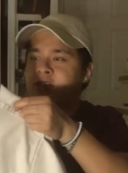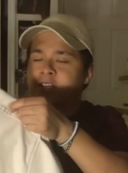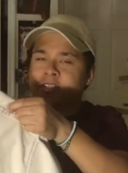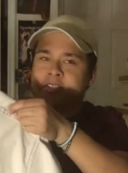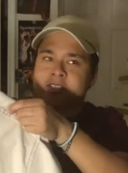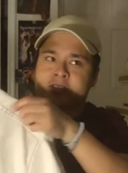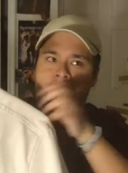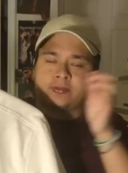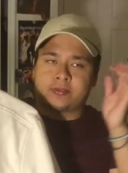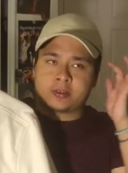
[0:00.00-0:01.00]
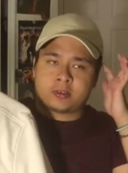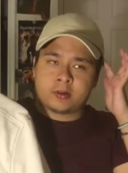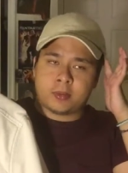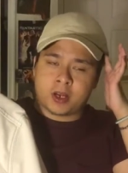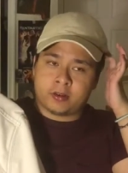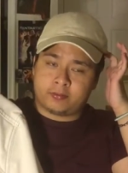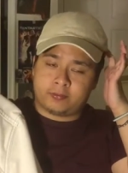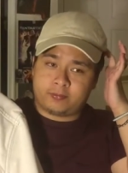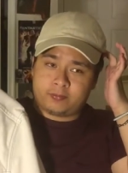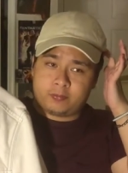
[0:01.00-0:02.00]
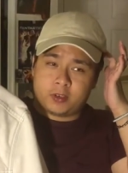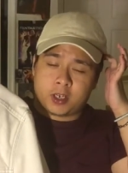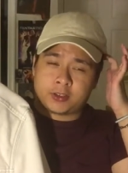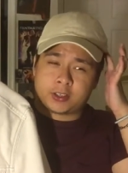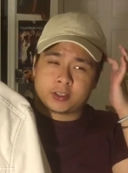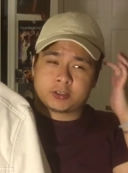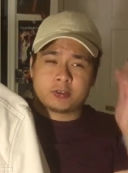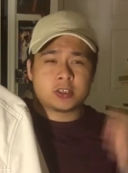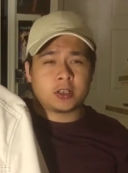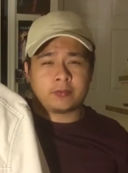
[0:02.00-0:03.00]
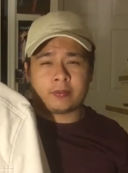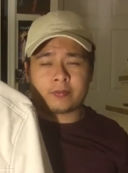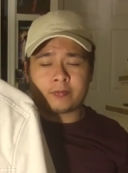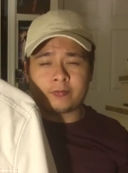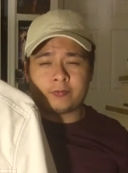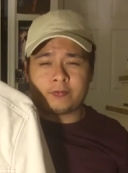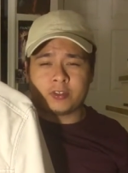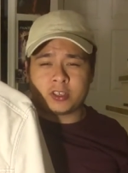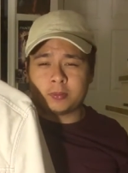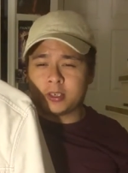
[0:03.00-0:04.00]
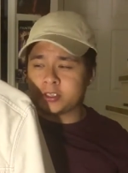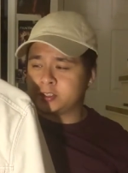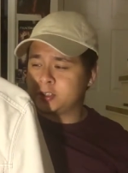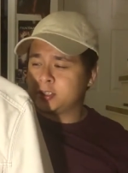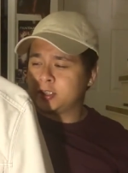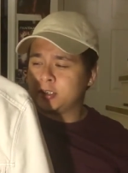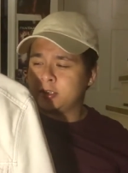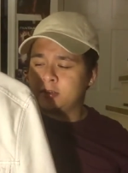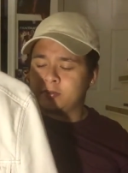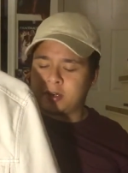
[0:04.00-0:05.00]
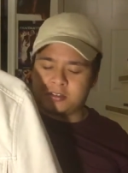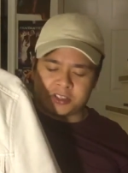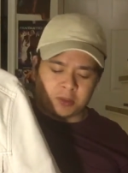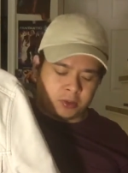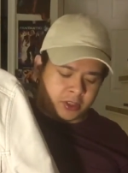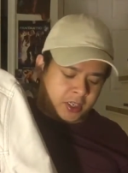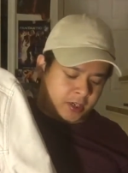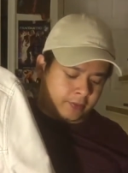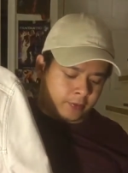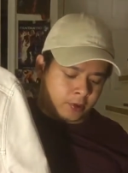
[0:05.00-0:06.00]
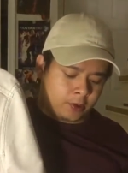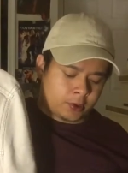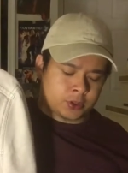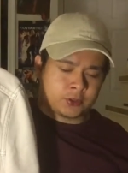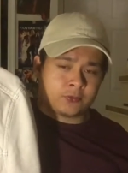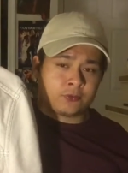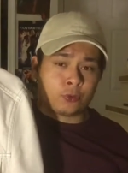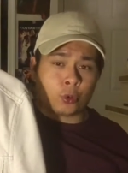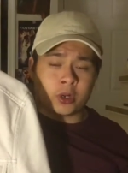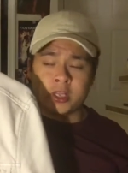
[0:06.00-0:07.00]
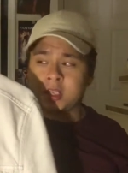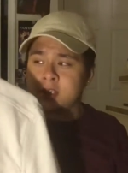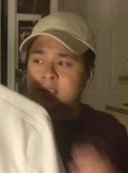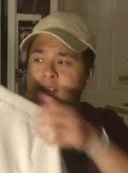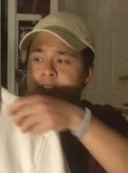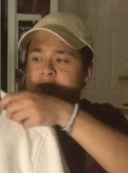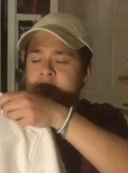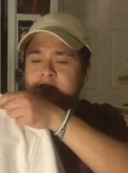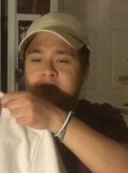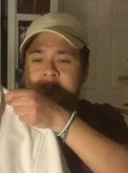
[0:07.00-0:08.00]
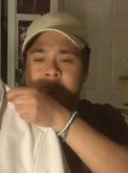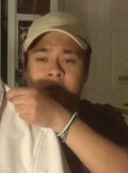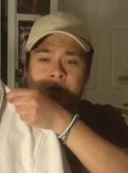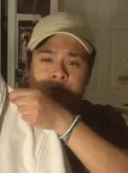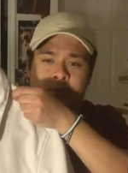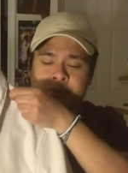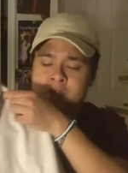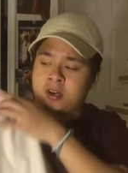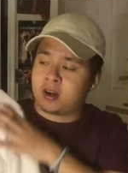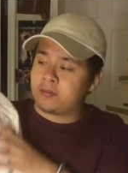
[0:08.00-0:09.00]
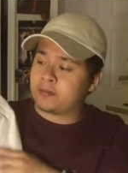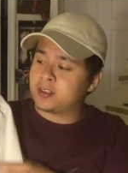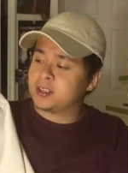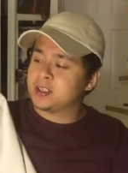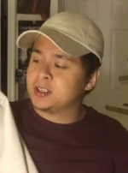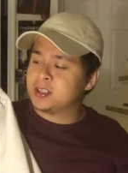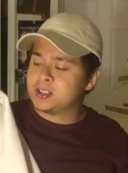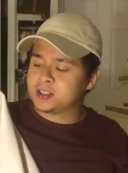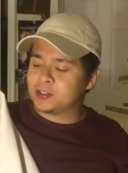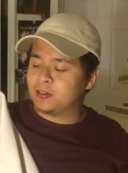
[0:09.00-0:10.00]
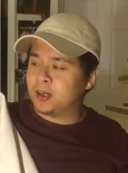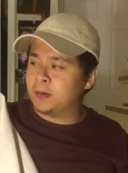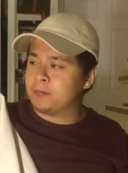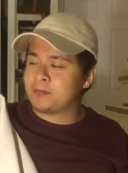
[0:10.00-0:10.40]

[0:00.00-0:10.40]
I got this for about, I think this retailed for 50 bucks, but I was able to get it for 40 so that's about 20% off so um,